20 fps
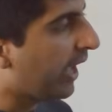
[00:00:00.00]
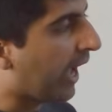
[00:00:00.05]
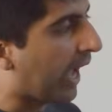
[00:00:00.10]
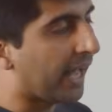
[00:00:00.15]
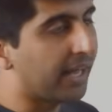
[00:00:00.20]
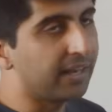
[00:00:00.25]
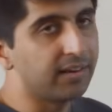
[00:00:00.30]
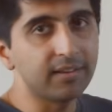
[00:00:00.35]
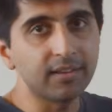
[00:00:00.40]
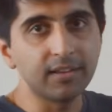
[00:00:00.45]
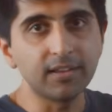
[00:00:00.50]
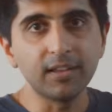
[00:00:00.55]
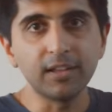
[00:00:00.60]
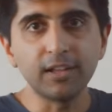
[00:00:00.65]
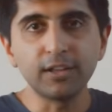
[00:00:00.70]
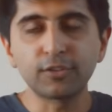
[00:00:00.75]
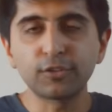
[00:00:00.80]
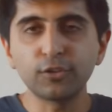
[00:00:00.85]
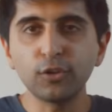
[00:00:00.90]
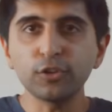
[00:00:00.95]
And
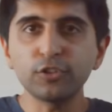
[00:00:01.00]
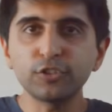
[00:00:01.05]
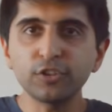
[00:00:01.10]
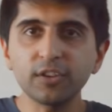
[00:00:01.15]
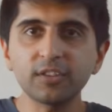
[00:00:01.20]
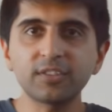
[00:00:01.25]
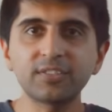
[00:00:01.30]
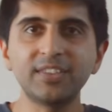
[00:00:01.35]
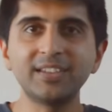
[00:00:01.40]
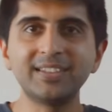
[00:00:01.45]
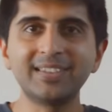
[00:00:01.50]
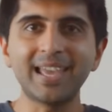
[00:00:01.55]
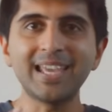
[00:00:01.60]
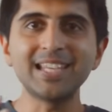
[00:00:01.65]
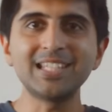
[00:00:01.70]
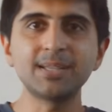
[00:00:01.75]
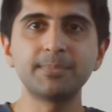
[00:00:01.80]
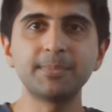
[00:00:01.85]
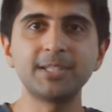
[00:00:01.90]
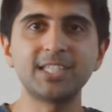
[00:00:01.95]
it's not just the
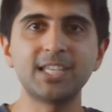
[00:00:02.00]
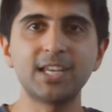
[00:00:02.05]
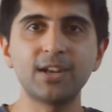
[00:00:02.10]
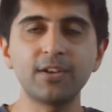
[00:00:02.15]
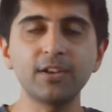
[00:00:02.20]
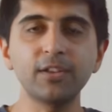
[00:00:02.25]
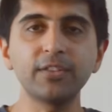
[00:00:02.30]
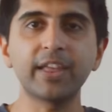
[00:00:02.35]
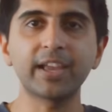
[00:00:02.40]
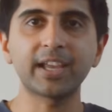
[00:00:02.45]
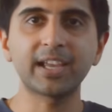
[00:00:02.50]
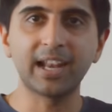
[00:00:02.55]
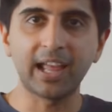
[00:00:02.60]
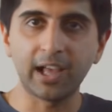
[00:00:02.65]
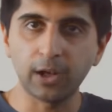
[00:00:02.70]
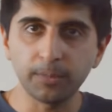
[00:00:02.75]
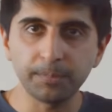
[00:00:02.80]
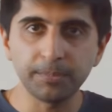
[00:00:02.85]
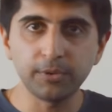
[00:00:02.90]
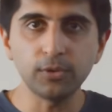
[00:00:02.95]
data material that can
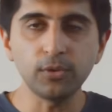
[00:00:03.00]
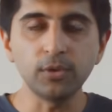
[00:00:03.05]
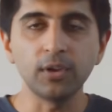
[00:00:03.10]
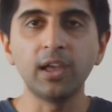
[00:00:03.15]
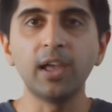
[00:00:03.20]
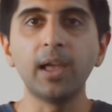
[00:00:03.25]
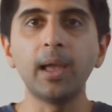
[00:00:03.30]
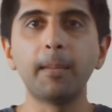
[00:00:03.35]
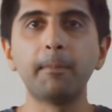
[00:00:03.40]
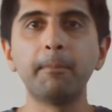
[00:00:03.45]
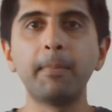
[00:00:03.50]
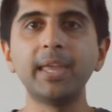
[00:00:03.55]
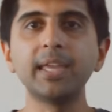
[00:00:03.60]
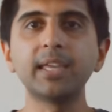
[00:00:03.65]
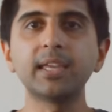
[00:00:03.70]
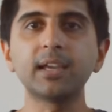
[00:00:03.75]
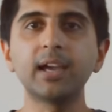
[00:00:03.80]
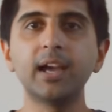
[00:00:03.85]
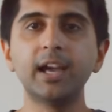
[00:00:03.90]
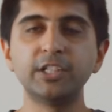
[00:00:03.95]
help you
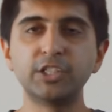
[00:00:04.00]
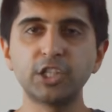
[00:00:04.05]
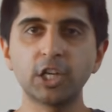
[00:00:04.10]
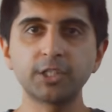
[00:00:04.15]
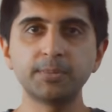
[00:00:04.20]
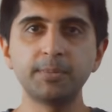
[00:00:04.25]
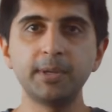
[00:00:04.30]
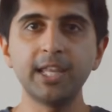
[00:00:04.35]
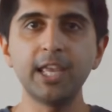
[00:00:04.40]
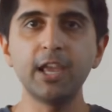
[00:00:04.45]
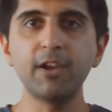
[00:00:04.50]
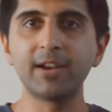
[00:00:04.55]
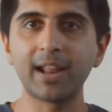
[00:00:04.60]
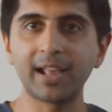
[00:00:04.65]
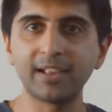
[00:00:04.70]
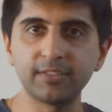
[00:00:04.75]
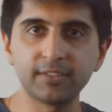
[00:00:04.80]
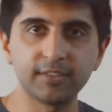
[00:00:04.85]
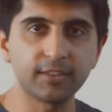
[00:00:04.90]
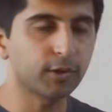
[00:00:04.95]
make a judgment here and
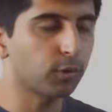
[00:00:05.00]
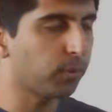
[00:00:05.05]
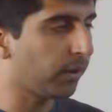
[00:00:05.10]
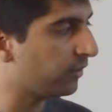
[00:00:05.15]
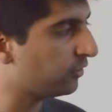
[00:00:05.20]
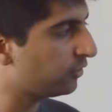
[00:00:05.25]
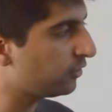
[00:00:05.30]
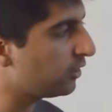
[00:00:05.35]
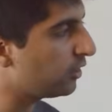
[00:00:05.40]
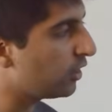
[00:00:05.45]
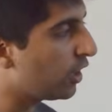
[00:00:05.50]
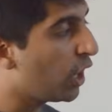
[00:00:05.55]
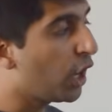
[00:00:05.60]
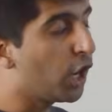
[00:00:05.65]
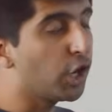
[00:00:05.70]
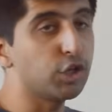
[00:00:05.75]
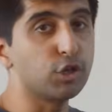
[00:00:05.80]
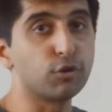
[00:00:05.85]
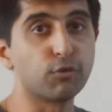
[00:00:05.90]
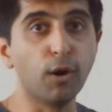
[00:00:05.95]
answer the question.
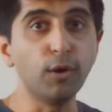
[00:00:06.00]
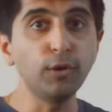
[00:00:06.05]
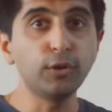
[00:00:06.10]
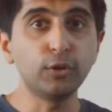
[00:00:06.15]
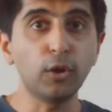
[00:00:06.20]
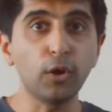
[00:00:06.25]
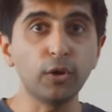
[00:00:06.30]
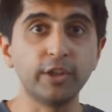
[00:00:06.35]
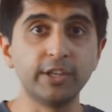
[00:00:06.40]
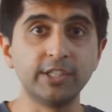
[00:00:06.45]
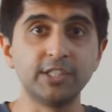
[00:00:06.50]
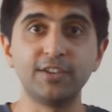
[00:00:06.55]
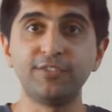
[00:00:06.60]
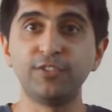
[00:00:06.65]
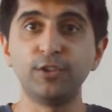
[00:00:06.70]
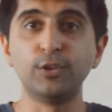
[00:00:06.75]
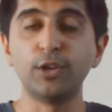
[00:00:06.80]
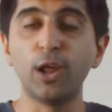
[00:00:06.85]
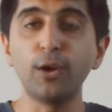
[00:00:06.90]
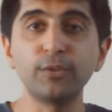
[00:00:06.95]
Your own knowledge, if
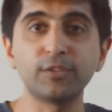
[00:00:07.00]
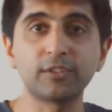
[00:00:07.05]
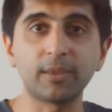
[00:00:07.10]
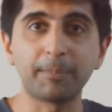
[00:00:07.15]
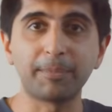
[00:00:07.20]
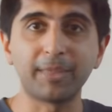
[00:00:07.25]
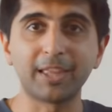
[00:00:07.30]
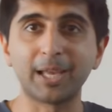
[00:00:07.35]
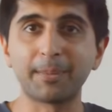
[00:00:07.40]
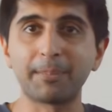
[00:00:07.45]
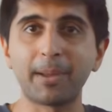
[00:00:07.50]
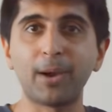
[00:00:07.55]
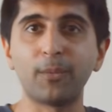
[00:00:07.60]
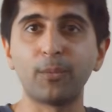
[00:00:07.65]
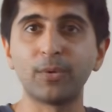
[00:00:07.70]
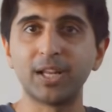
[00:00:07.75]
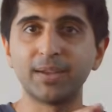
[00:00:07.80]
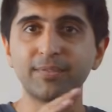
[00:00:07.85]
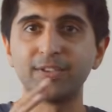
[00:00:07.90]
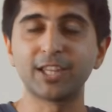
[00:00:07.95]
you know something about
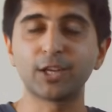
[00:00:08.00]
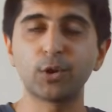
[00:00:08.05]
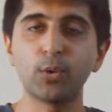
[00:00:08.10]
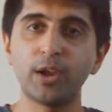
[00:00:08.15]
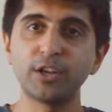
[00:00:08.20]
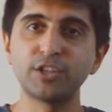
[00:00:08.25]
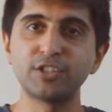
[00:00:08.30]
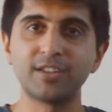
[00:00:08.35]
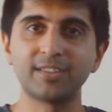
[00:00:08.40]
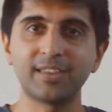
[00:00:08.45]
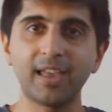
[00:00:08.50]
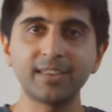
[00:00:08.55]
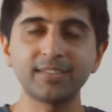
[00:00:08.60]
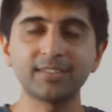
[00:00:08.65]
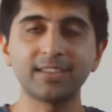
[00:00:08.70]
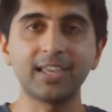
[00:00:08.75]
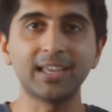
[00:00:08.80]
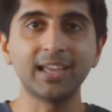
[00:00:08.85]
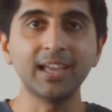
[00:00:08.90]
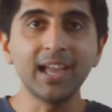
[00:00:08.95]
whatever the question is
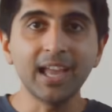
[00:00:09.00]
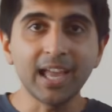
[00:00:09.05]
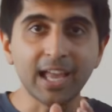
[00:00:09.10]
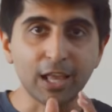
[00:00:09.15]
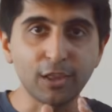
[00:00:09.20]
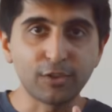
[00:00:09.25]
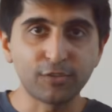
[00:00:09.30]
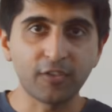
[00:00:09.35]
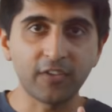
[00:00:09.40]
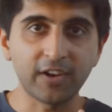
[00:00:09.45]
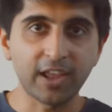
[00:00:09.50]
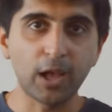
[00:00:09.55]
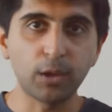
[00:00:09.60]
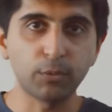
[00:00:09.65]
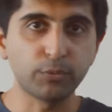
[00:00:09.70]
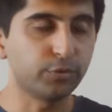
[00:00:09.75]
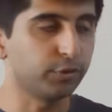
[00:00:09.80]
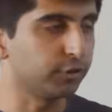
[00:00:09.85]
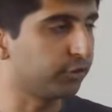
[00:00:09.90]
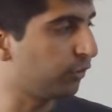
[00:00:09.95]
asking, is very
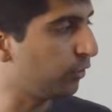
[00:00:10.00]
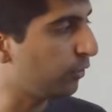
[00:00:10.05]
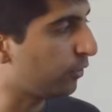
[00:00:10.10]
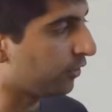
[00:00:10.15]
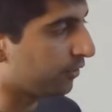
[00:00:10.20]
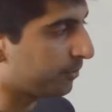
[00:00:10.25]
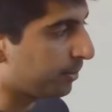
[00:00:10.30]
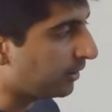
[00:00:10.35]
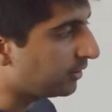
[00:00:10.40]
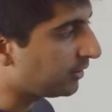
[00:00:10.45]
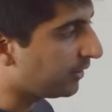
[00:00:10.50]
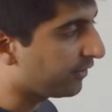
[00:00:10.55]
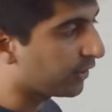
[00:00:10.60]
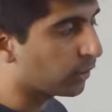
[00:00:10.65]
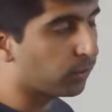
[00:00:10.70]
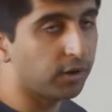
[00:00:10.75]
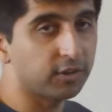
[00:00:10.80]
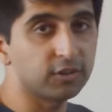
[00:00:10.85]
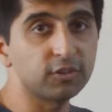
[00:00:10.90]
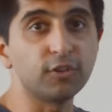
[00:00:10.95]
helpful too, especially if the
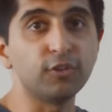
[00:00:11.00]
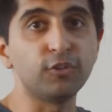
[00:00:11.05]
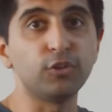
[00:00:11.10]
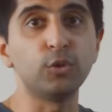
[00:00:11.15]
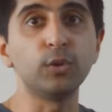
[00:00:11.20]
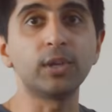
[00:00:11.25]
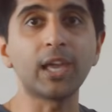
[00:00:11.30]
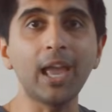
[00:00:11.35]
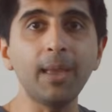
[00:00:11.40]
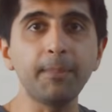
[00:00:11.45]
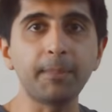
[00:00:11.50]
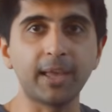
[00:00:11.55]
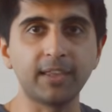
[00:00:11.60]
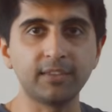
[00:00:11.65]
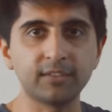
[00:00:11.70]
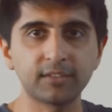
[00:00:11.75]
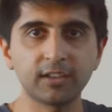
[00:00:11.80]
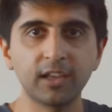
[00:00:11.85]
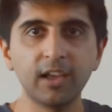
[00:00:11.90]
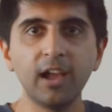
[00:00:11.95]
question is UK
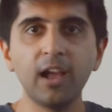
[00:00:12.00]
based.